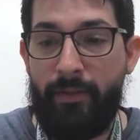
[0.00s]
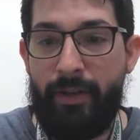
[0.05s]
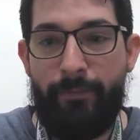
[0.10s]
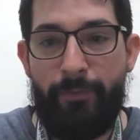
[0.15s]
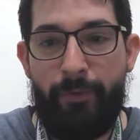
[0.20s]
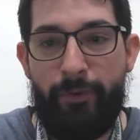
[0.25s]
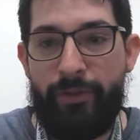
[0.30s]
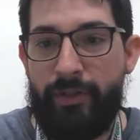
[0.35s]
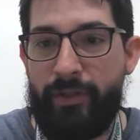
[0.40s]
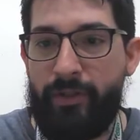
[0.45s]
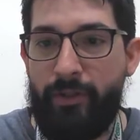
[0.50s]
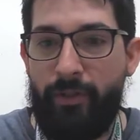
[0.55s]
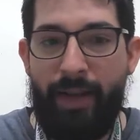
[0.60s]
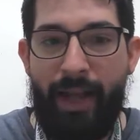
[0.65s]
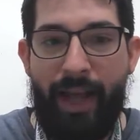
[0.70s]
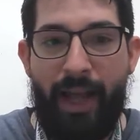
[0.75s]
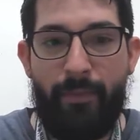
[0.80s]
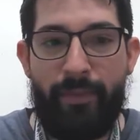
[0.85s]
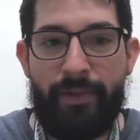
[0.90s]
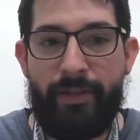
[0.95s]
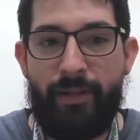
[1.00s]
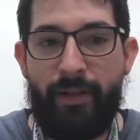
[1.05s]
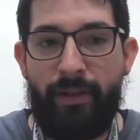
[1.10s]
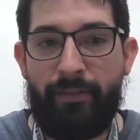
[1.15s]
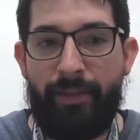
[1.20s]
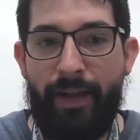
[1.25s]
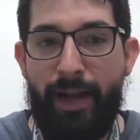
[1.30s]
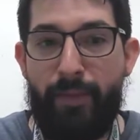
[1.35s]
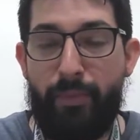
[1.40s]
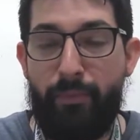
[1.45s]
If you just go to
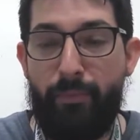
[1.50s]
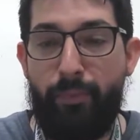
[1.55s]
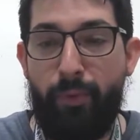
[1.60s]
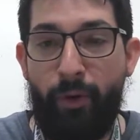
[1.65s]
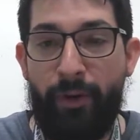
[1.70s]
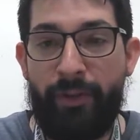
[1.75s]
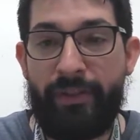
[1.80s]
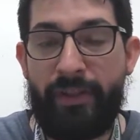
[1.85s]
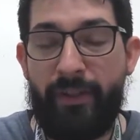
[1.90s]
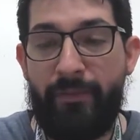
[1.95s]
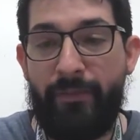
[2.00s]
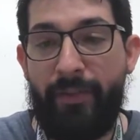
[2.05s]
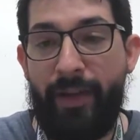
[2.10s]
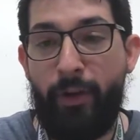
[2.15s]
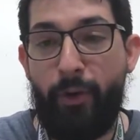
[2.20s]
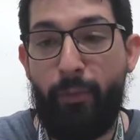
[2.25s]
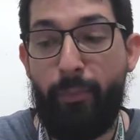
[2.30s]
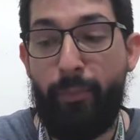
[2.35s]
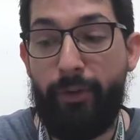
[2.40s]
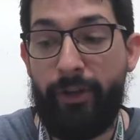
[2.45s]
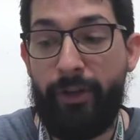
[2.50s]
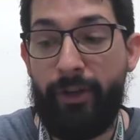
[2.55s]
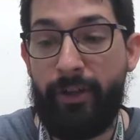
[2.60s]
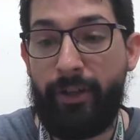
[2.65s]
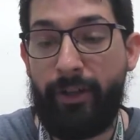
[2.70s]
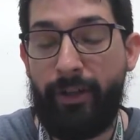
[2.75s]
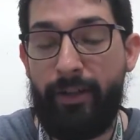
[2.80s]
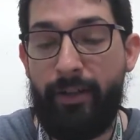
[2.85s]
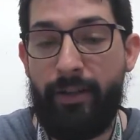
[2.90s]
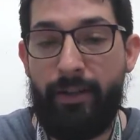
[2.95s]
Amazon, type Born to Fail
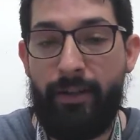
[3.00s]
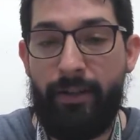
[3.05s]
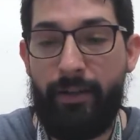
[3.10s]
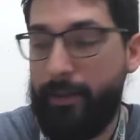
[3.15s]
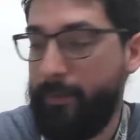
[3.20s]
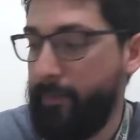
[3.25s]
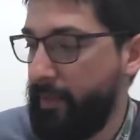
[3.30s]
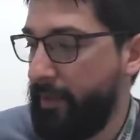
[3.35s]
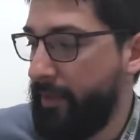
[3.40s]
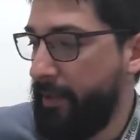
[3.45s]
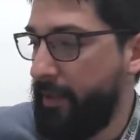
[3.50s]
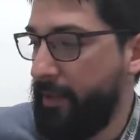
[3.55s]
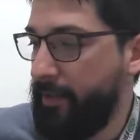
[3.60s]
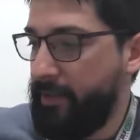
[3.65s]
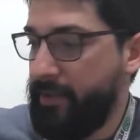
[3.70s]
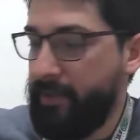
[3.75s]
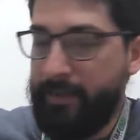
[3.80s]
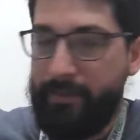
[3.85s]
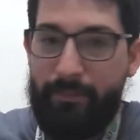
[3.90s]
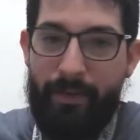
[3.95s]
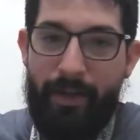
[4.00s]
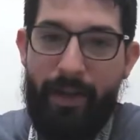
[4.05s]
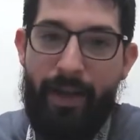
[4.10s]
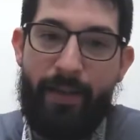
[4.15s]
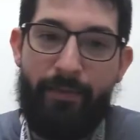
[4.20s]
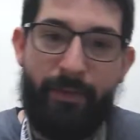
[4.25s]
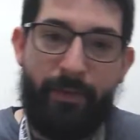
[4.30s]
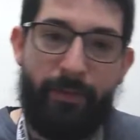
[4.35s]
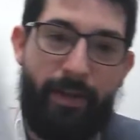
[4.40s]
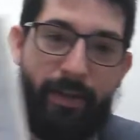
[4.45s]
book. And I
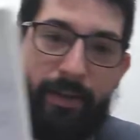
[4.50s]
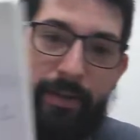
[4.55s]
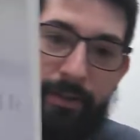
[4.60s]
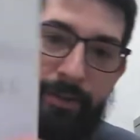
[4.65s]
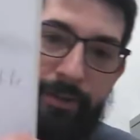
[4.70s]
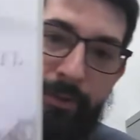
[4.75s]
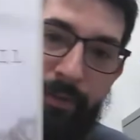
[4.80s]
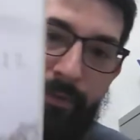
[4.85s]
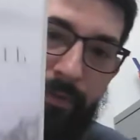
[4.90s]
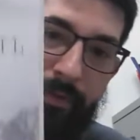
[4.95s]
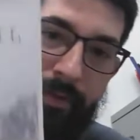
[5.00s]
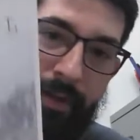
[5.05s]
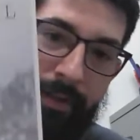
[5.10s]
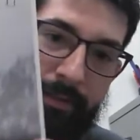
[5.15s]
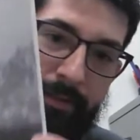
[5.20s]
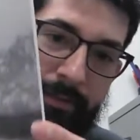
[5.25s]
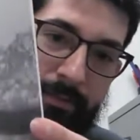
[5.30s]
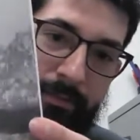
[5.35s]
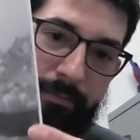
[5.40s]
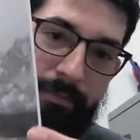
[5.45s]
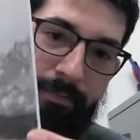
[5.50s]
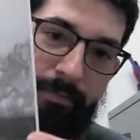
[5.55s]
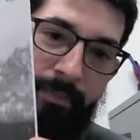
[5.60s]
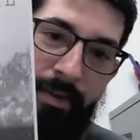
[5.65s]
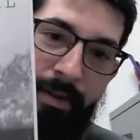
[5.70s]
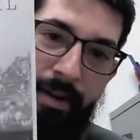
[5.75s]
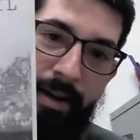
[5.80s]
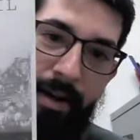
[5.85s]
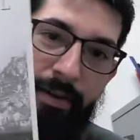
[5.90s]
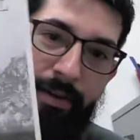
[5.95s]
have it right here too, if you'd like to.
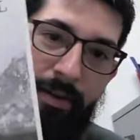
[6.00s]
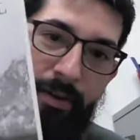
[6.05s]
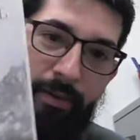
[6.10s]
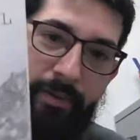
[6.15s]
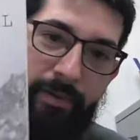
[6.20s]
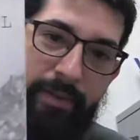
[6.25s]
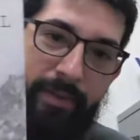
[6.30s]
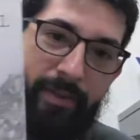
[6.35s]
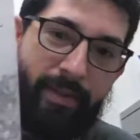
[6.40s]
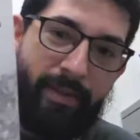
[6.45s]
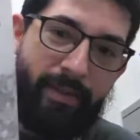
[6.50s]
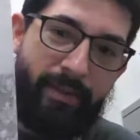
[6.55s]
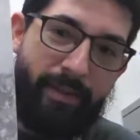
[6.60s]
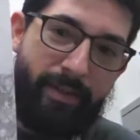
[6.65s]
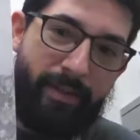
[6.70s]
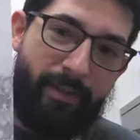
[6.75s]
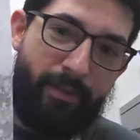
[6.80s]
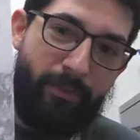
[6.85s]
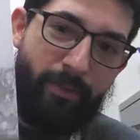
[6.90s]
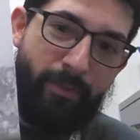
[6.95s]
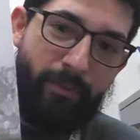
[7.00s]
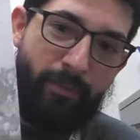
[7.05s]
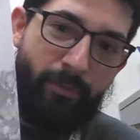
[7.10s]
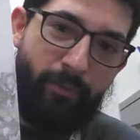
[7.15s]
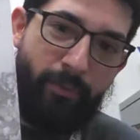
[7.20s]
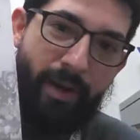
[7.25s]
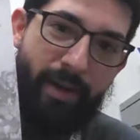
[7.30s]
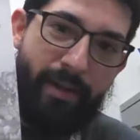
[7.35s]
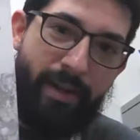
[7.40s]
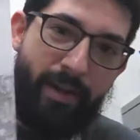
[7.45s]
I know that the
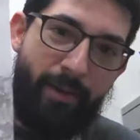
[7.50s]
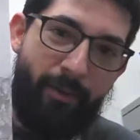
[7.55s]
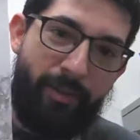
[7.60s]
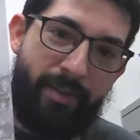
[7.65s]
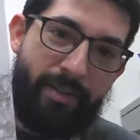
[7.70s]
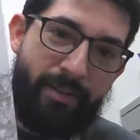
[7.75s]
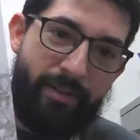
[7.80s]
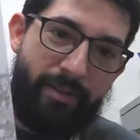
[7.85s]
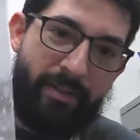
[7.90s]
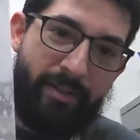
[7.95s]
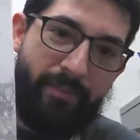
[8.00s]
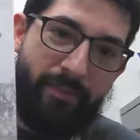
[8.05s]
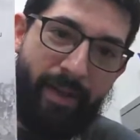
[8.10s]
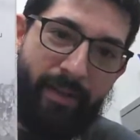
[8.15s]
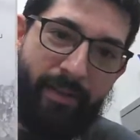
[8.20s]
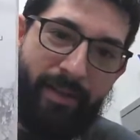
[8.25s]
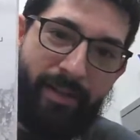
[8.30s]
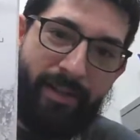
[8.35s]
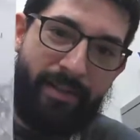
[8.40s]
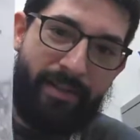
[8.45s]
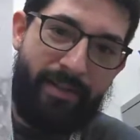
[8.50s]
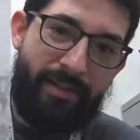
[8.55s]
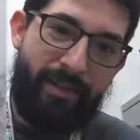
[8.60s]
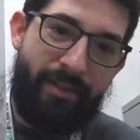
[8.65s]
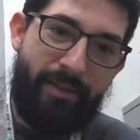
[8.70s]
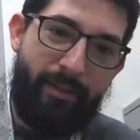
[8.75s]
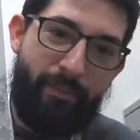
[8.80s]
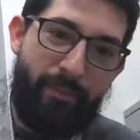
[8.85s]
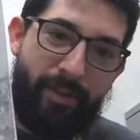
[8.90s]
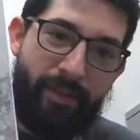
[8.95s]
radio listeners might not see
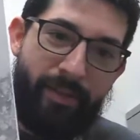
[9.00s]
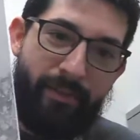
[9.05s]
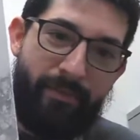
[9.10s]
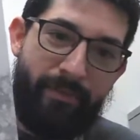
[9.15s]
it.